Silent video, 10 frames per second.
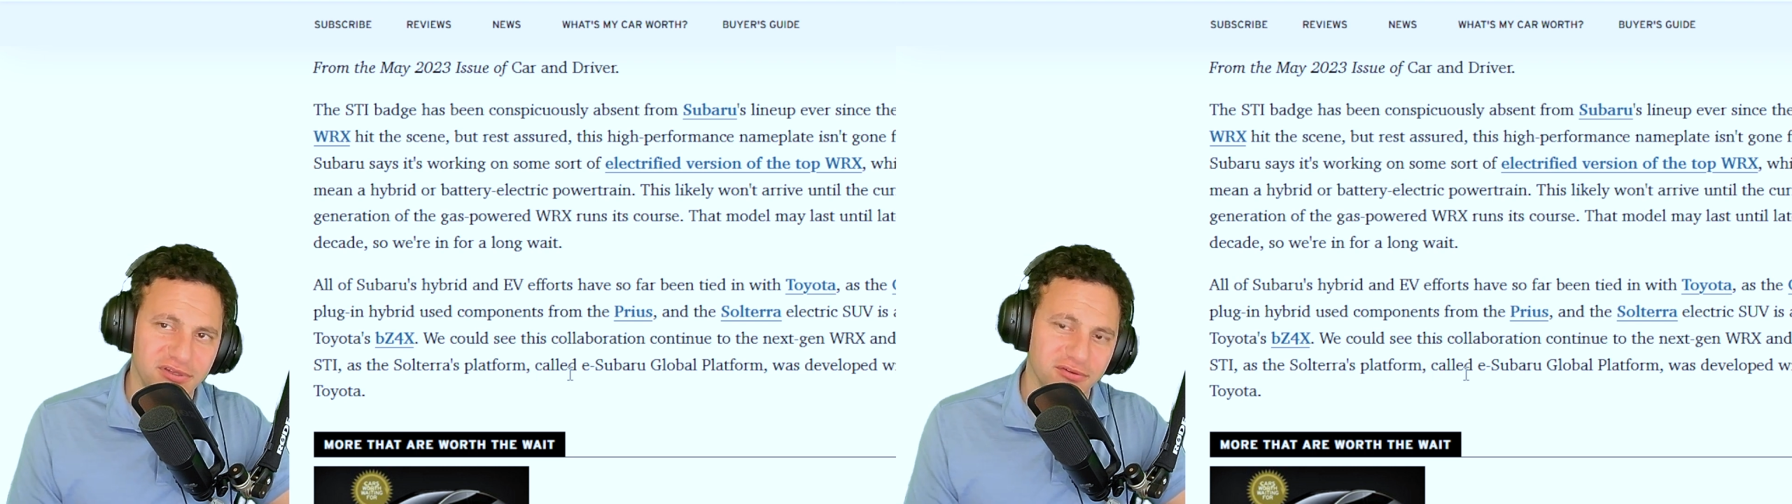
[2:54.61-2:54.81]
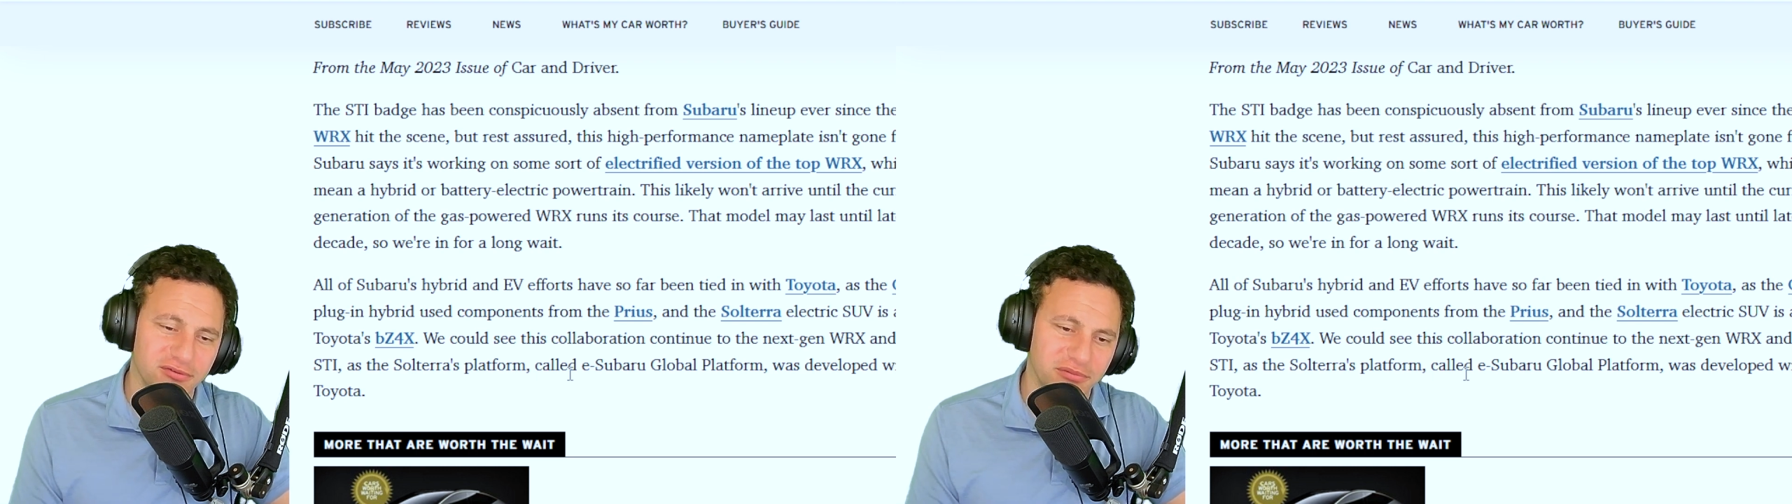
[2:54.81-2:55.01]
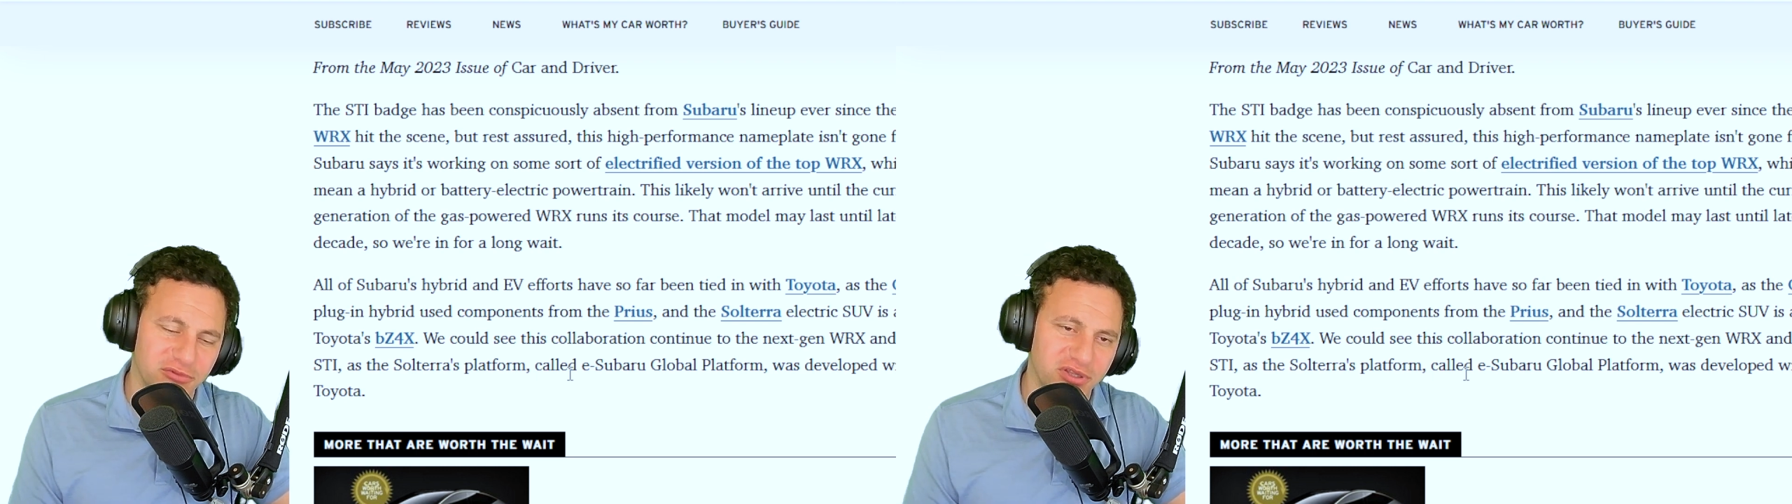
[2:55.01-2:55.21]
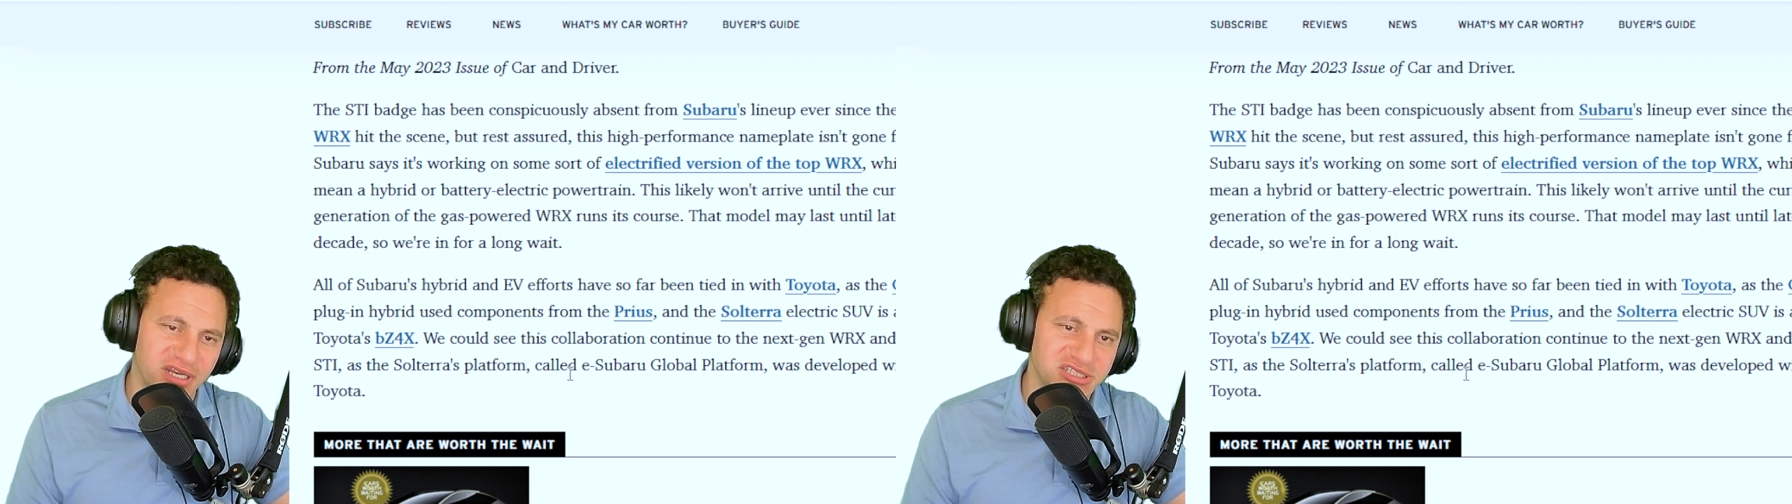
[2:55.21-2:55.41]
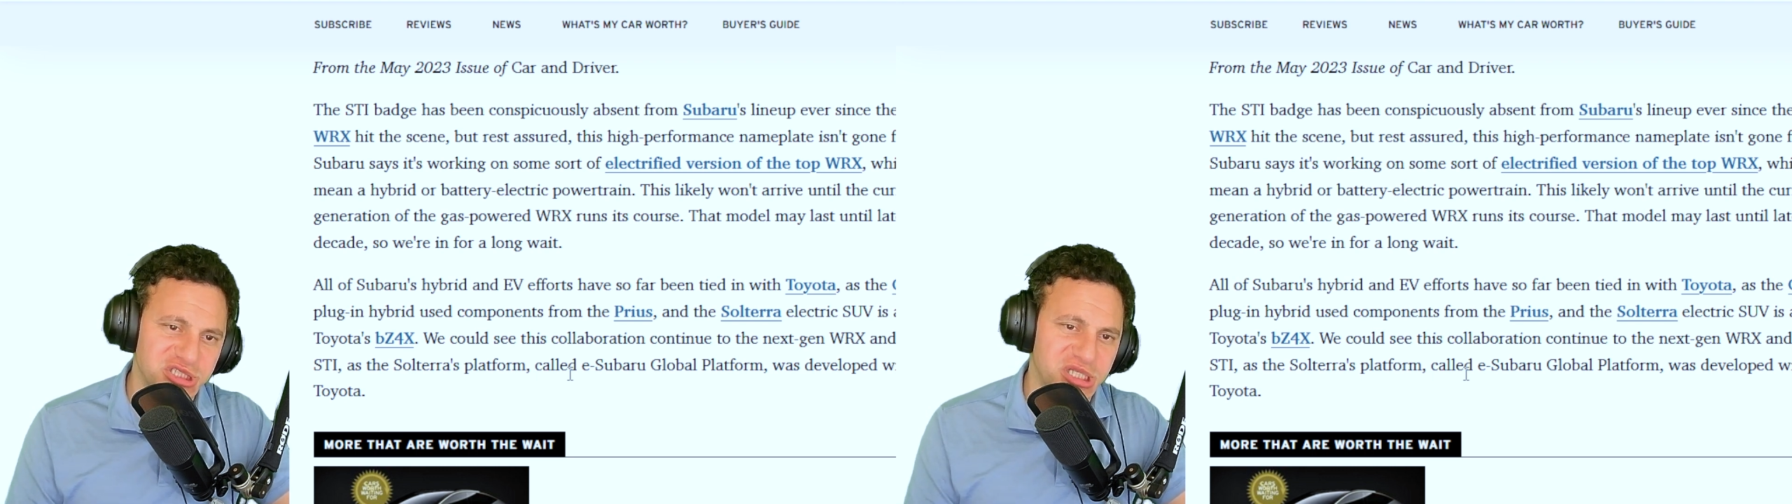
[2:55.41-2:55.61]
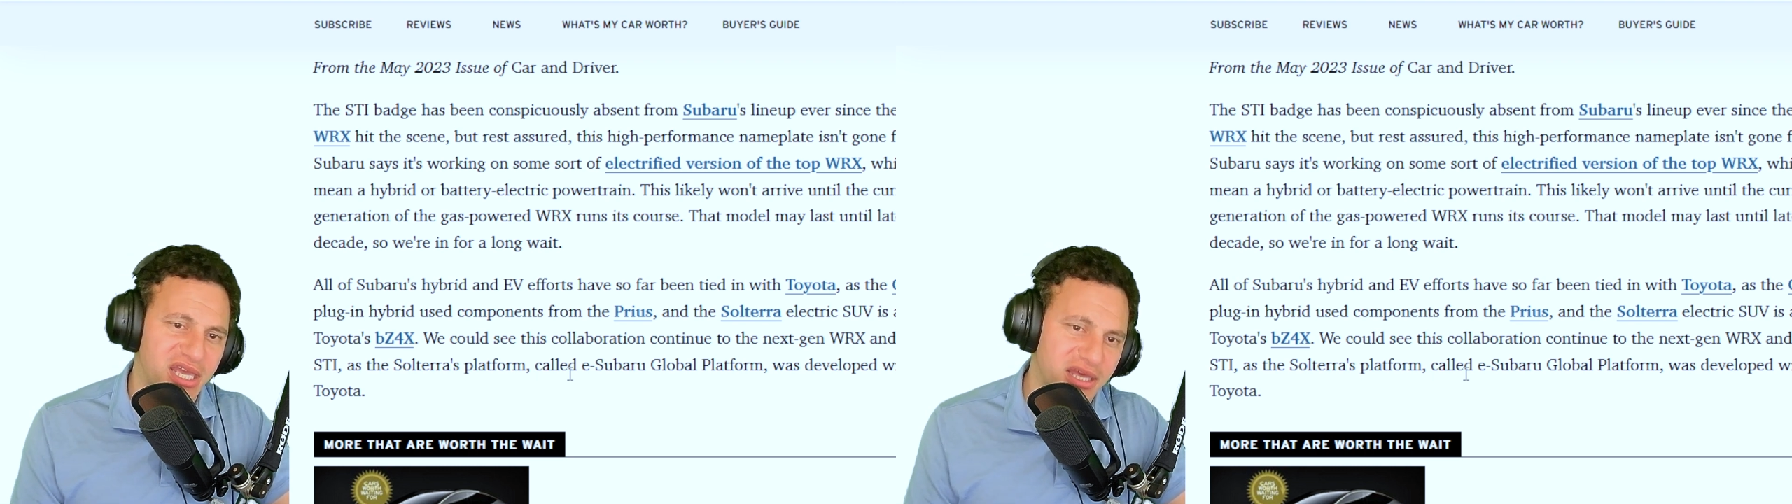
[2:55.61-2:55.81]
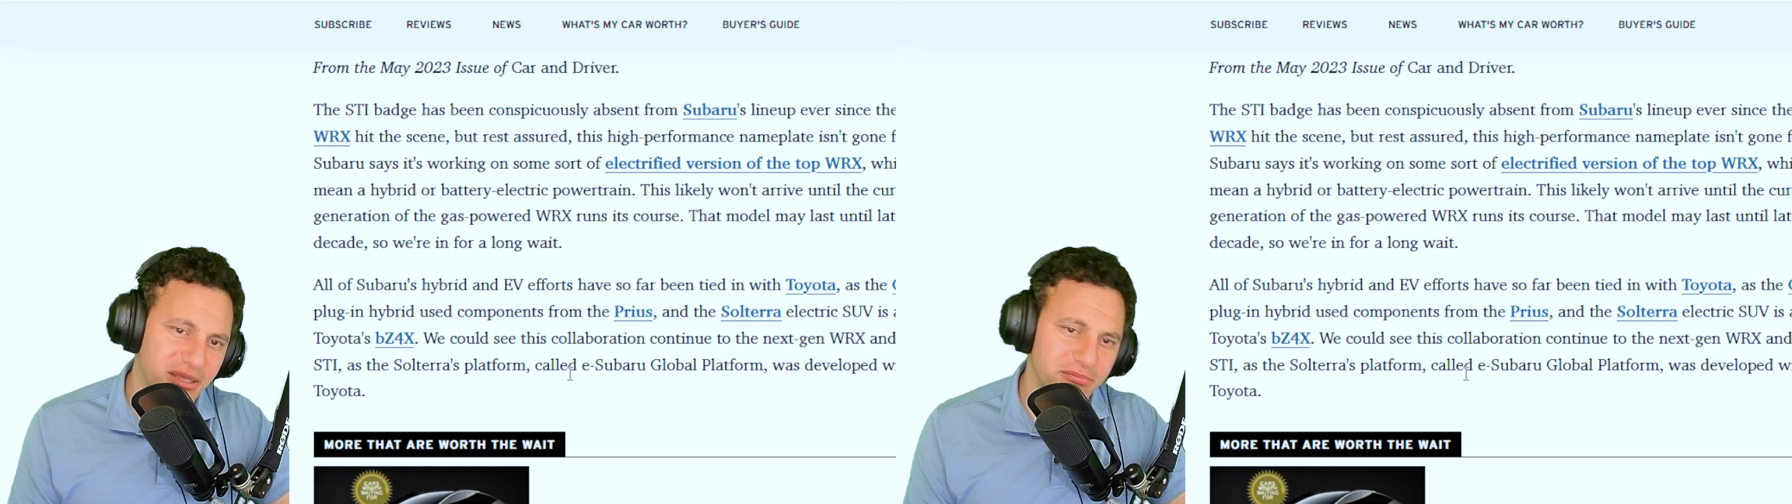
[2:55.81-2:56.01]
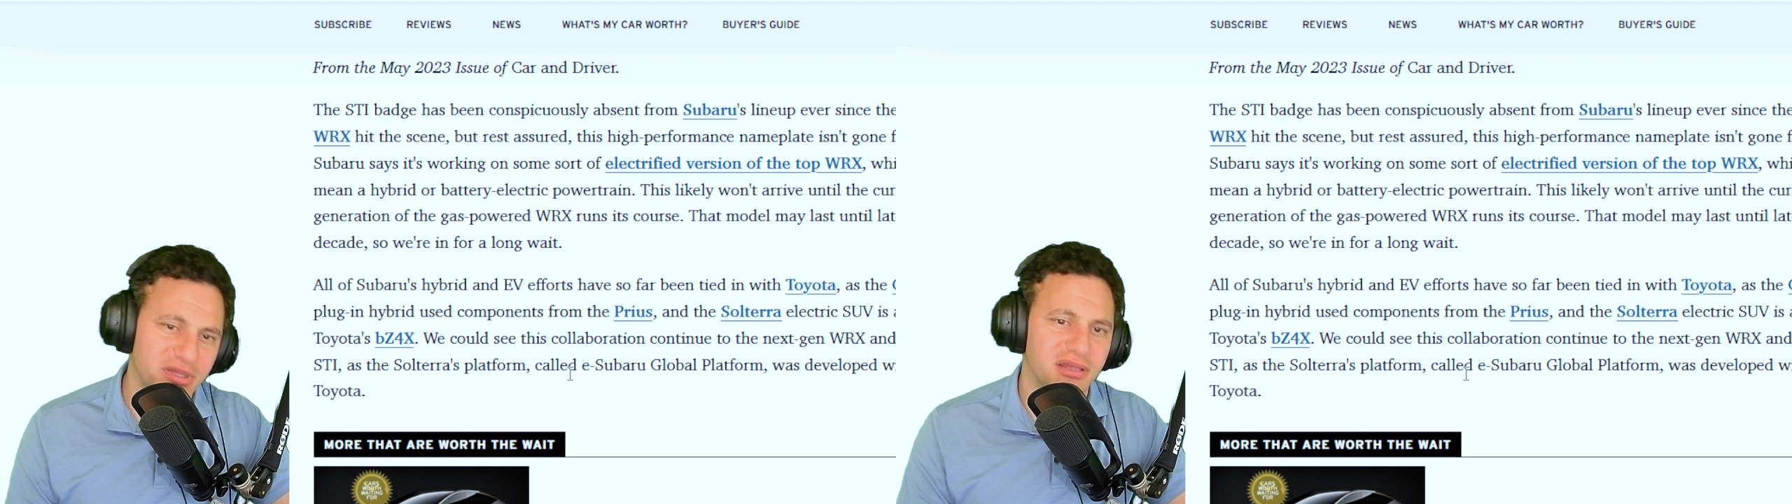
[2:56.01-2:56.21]
I'm looking at
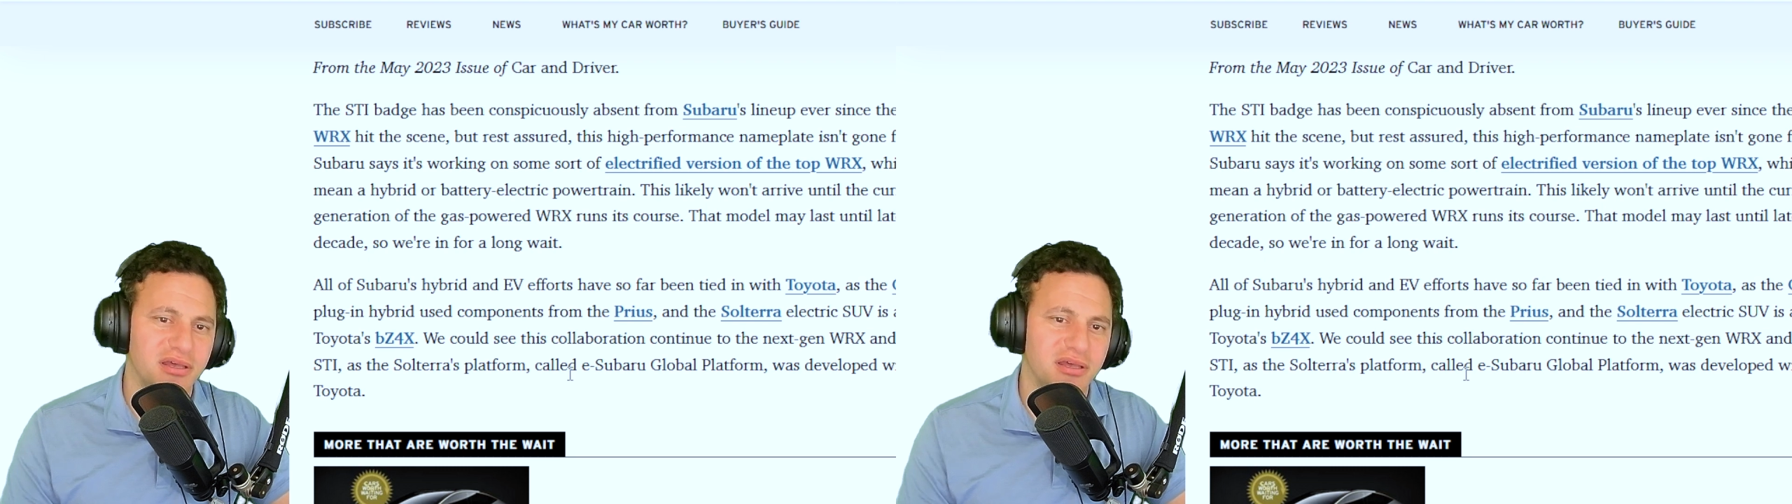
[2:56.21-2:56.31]
GM,